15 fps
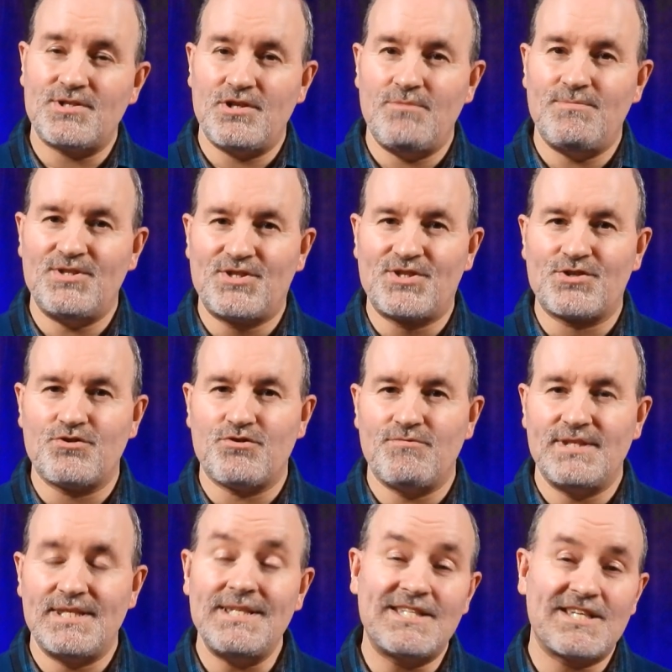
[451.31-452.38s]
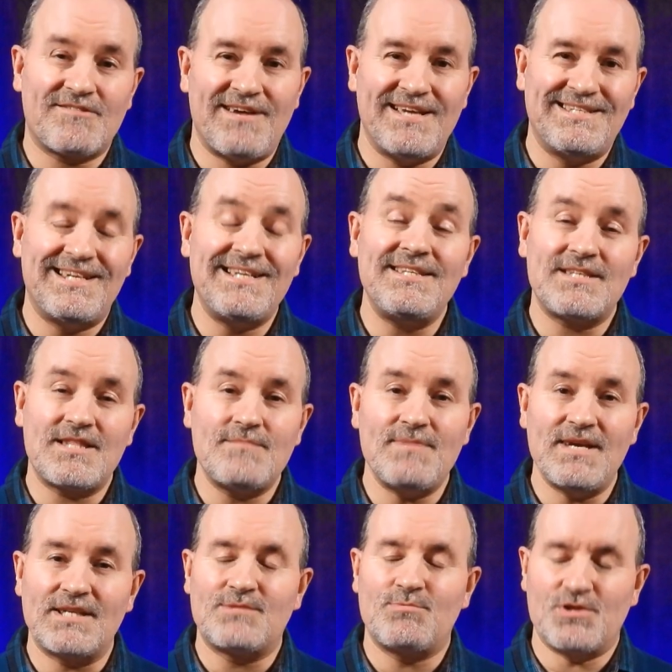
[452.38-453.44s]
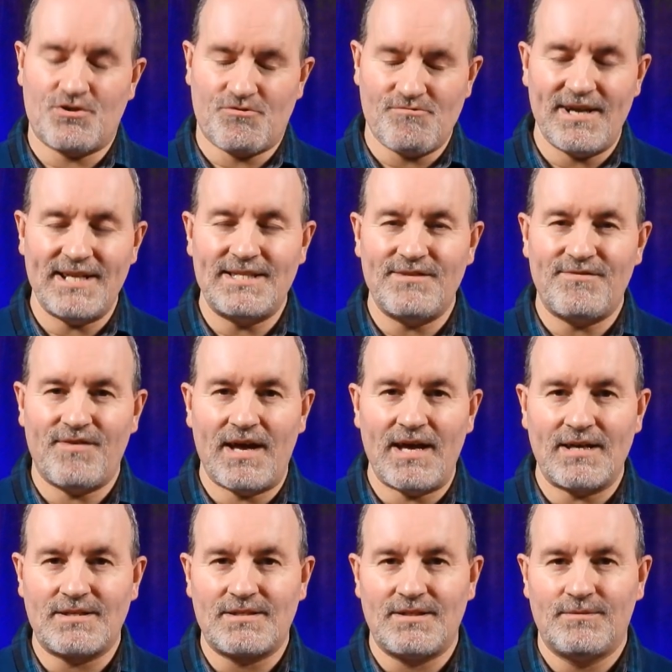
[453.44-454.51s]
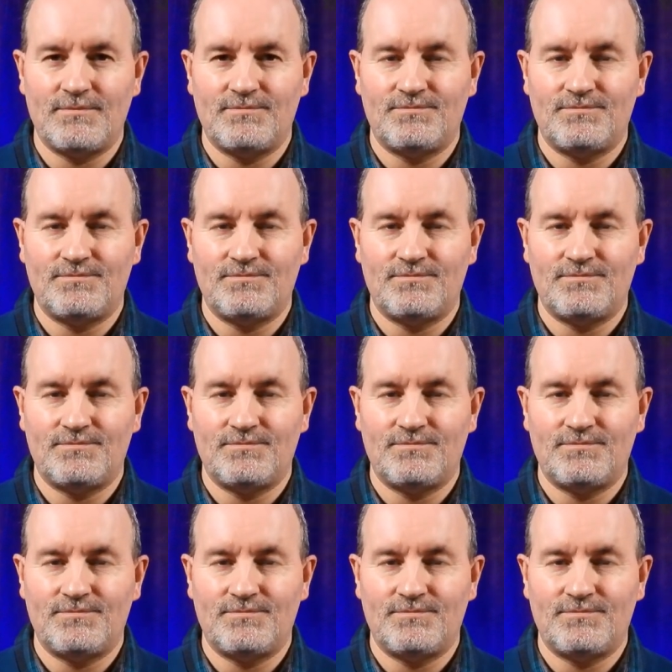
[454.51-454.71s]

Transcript: Newman's score is integrated into the mix with great effect.